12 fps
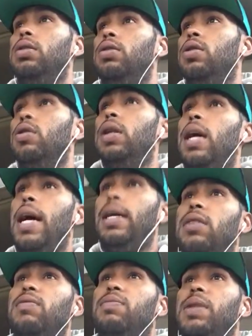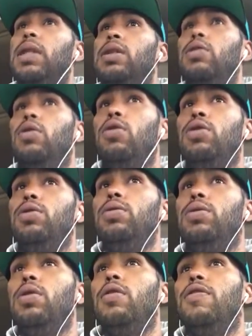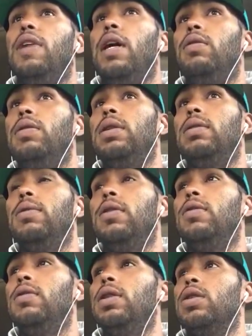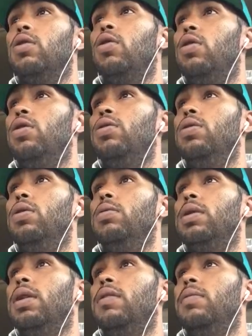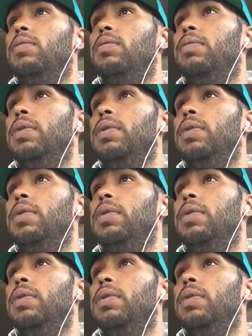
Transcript: you know the act of being loyal. You know, following someone who is loyal. You know what I'm saying?